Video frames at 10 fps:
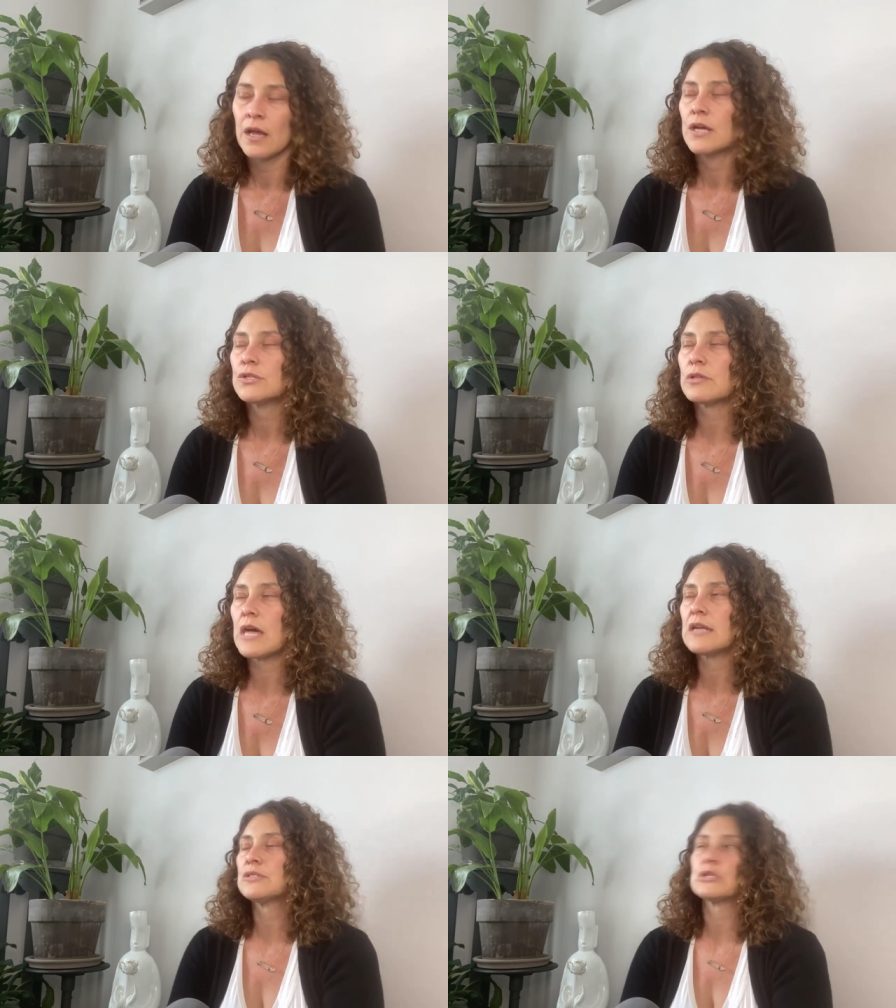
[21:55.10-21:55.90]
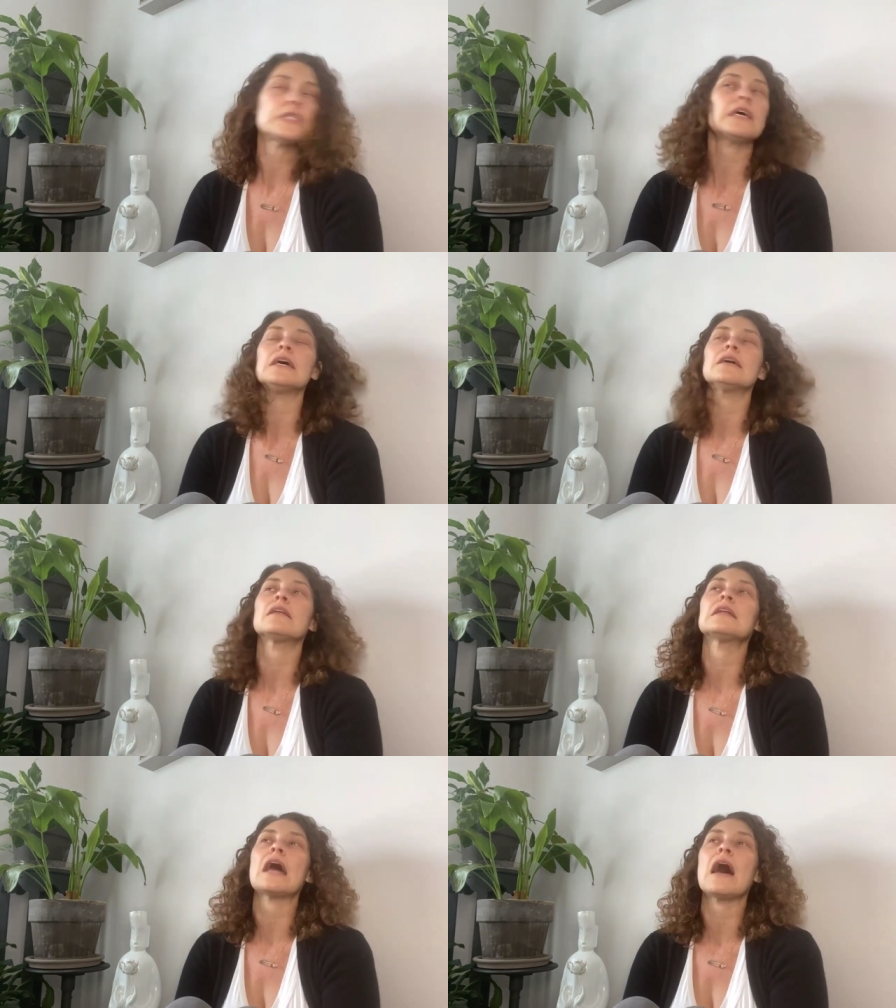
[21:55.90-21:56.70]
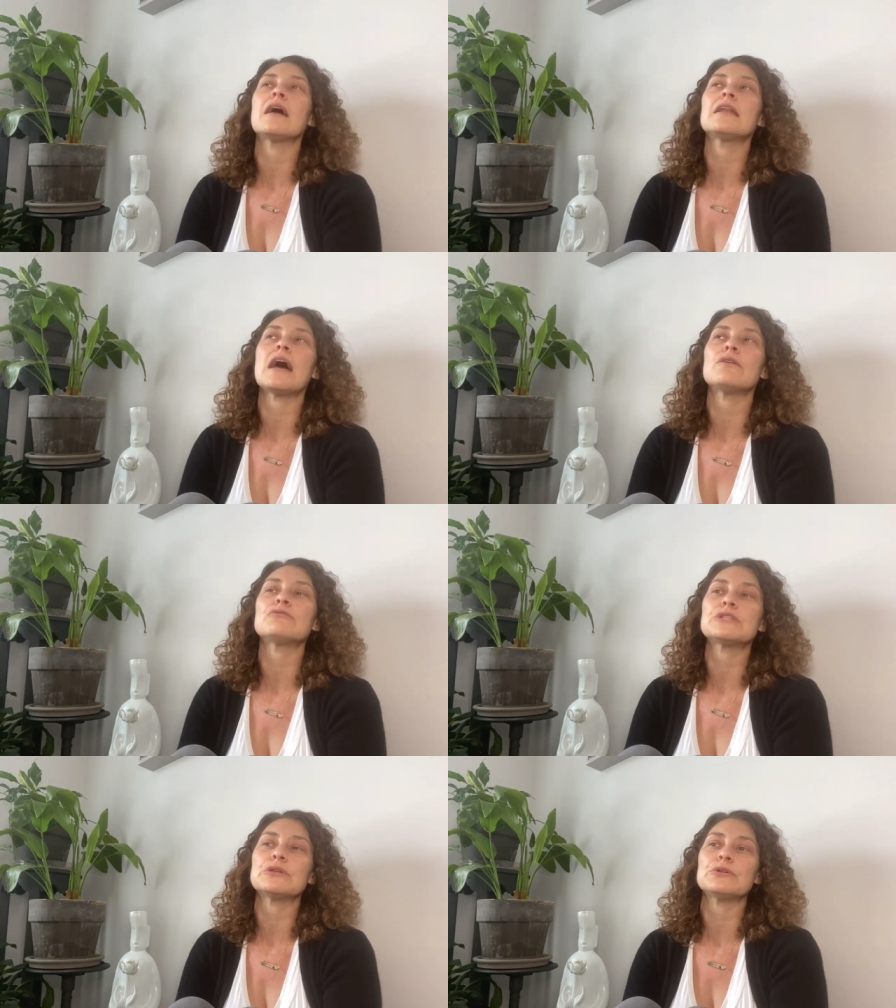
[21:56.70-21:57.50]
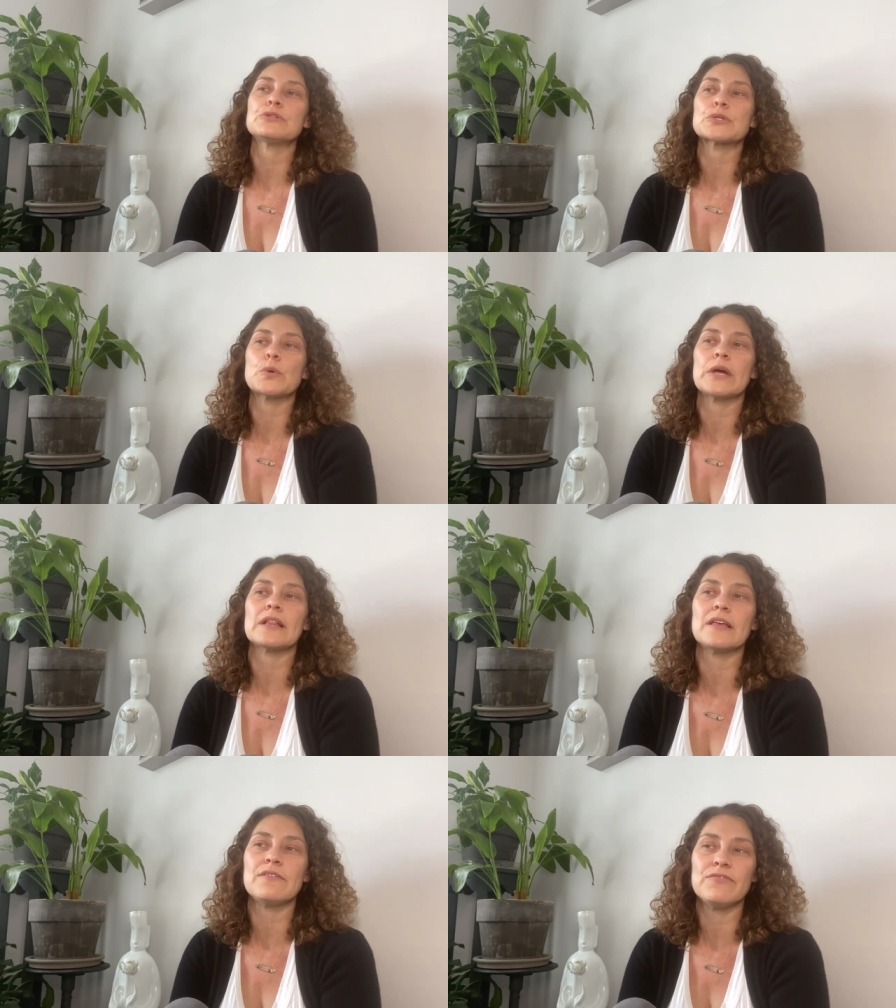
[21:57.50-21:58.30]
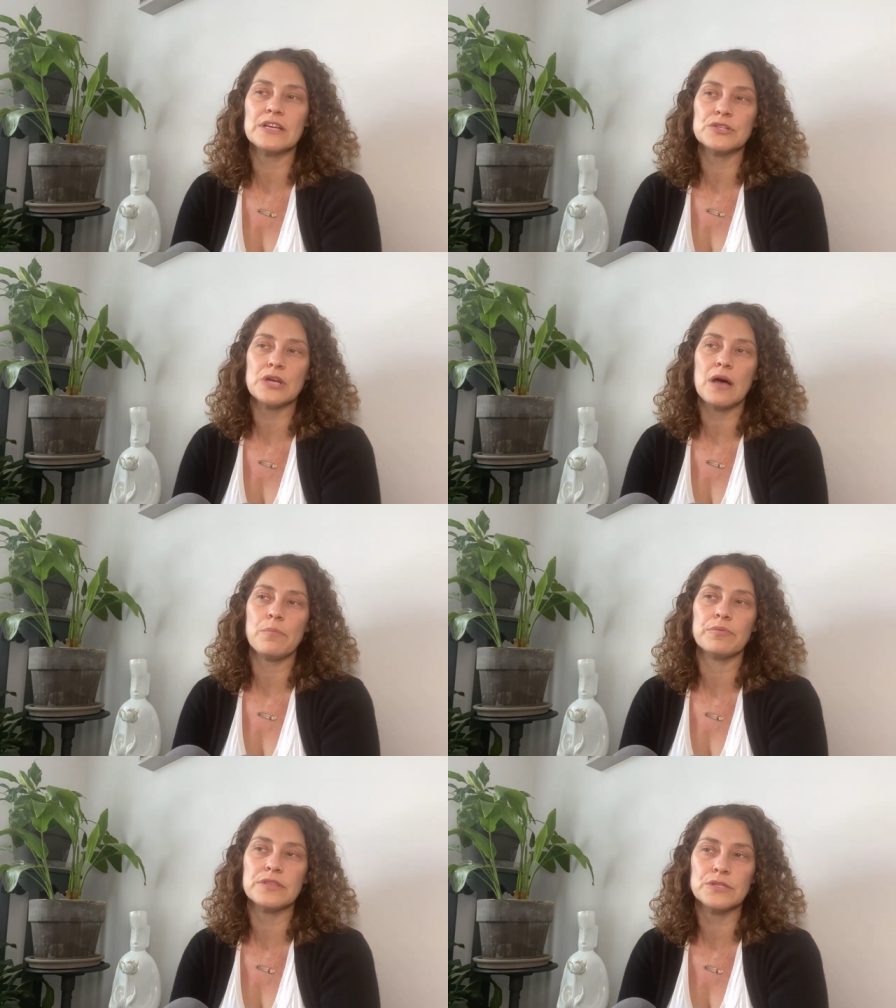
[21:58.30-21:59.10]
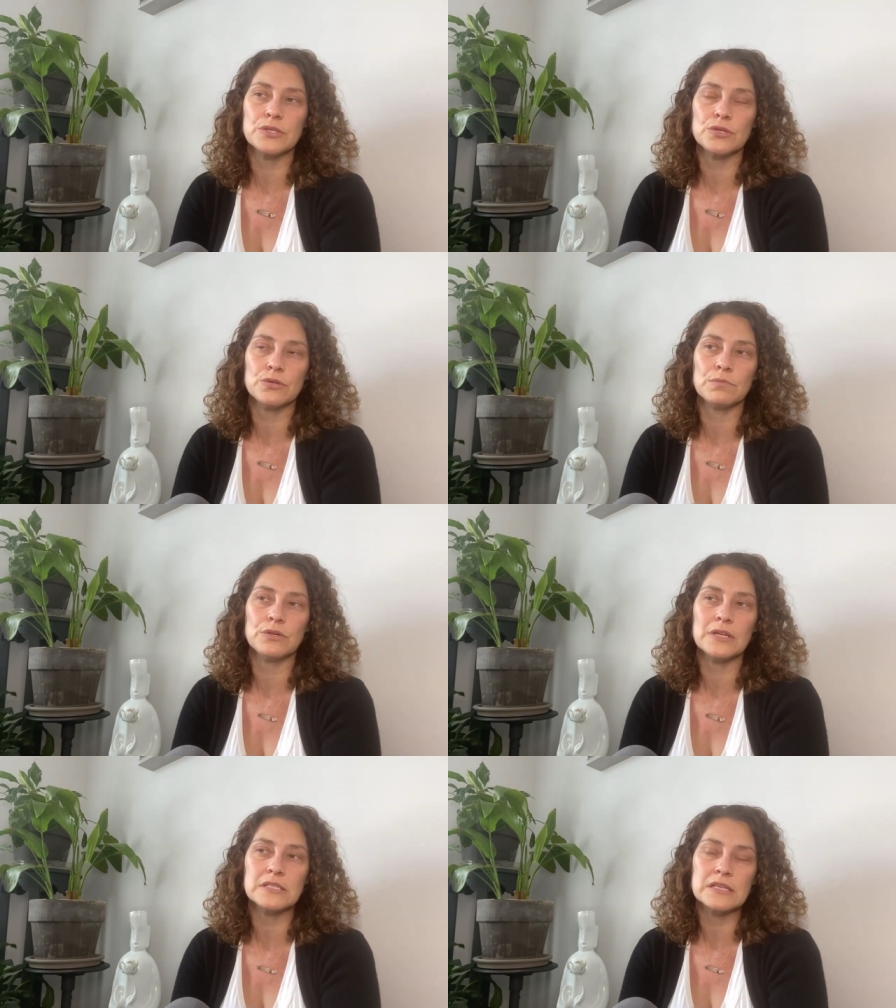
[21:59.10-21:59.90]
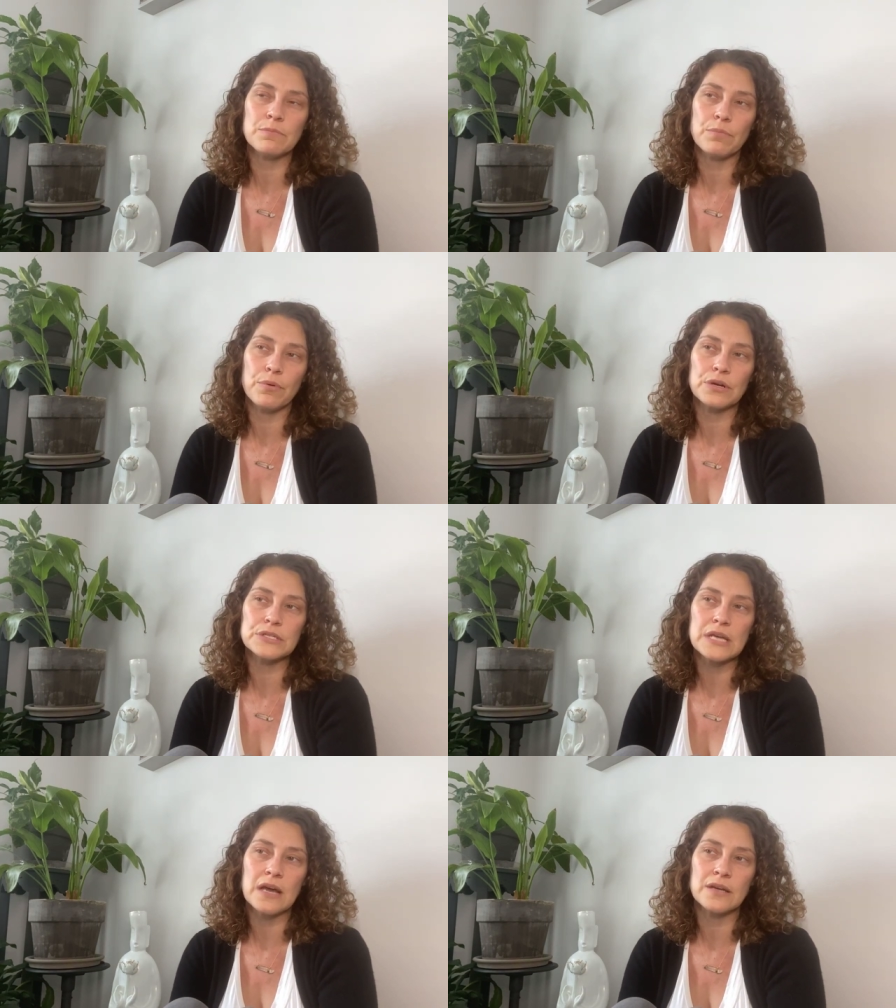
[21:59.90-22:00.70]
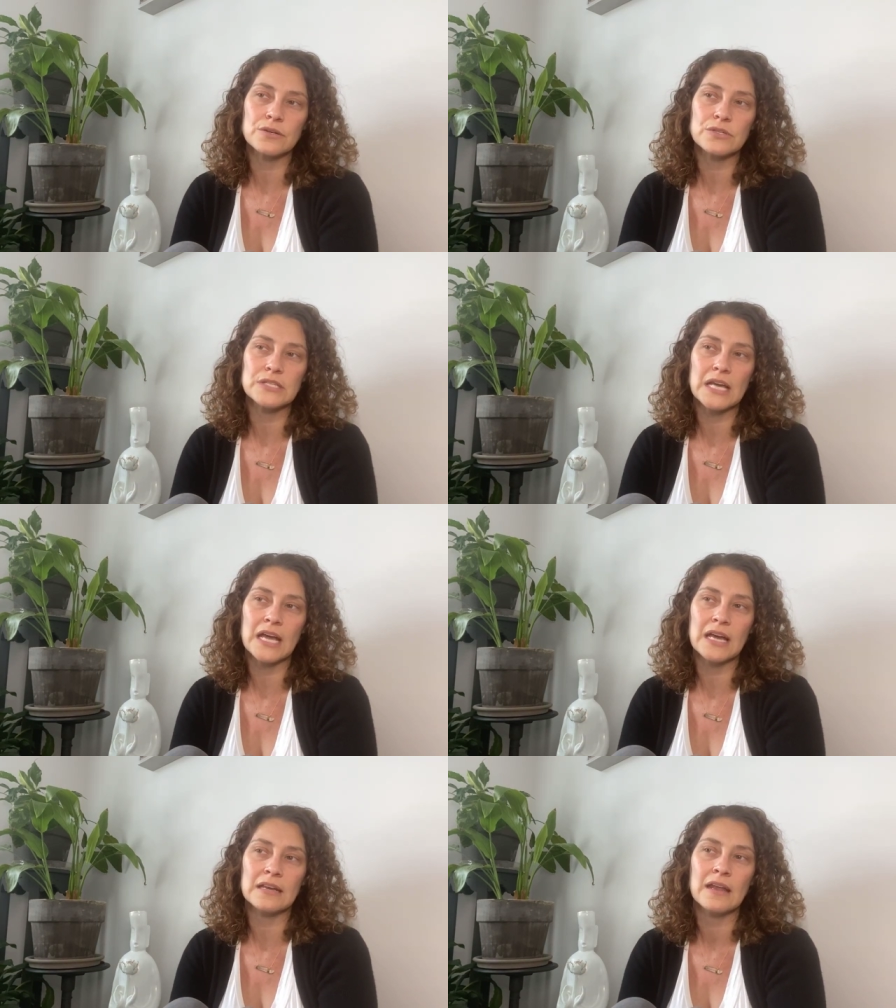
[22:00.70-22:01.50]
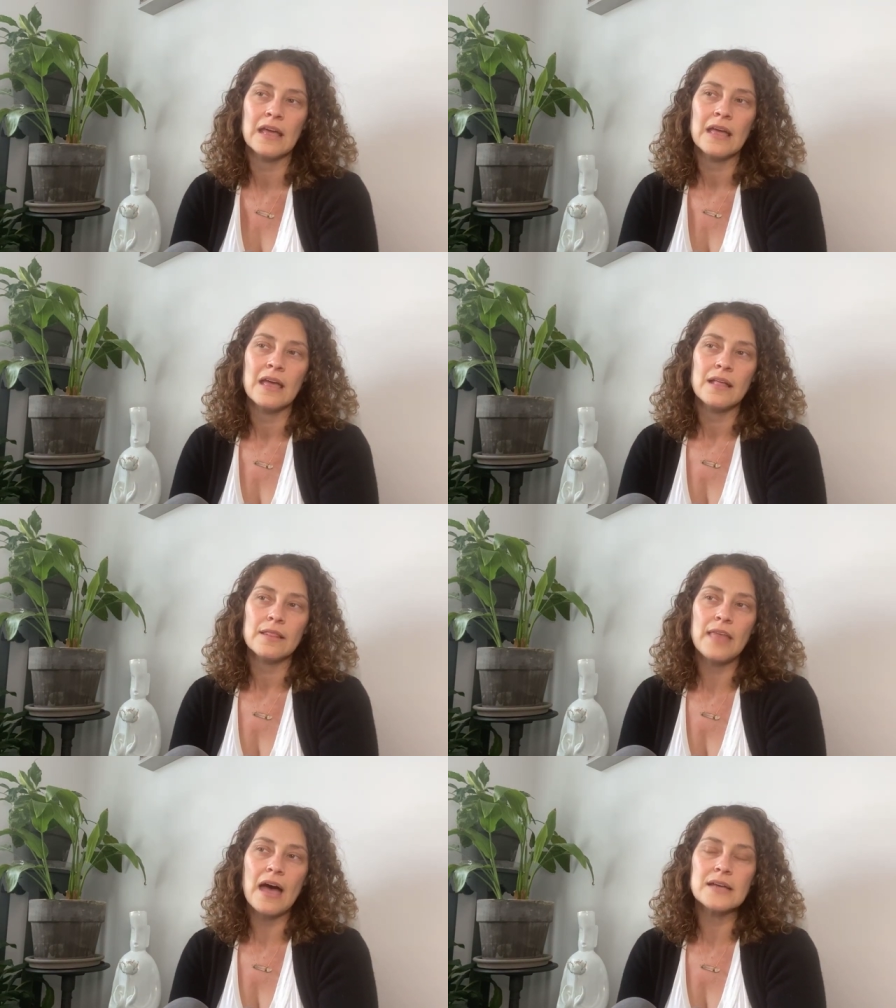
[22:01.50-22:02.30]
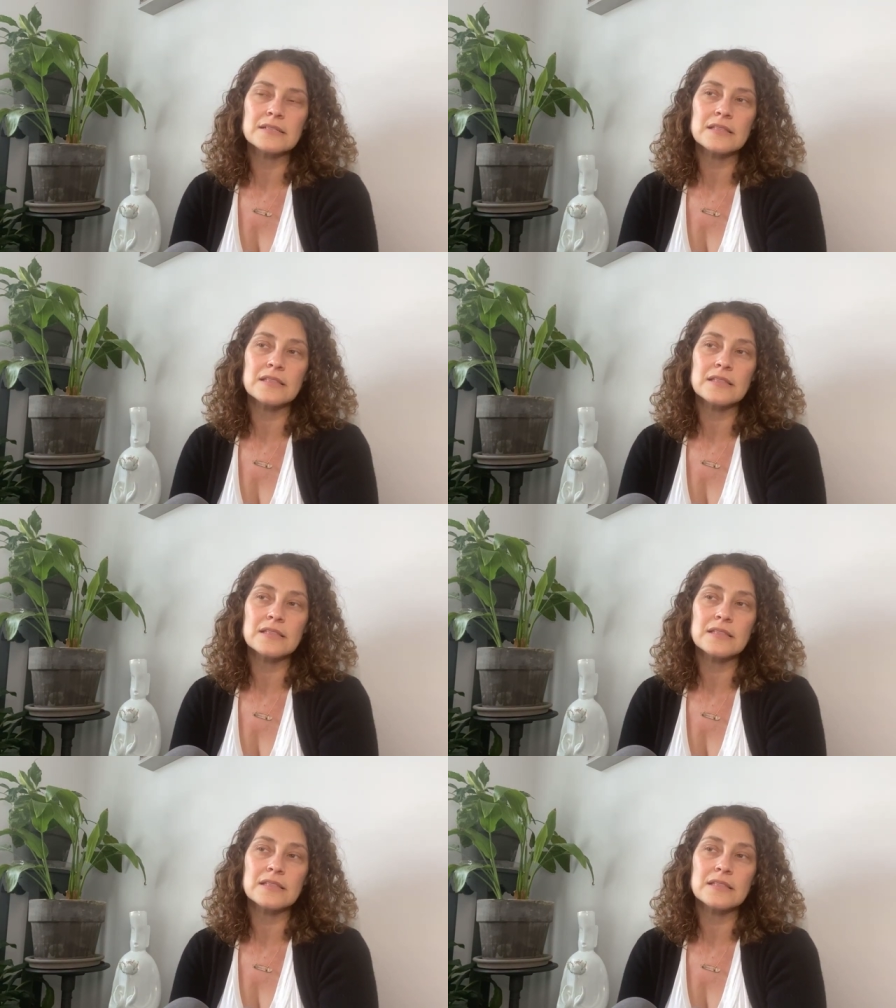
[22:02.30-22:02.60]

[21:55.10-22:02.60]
So that is just it. Now, to just quickly finish up with this new moon, it's important to understand that the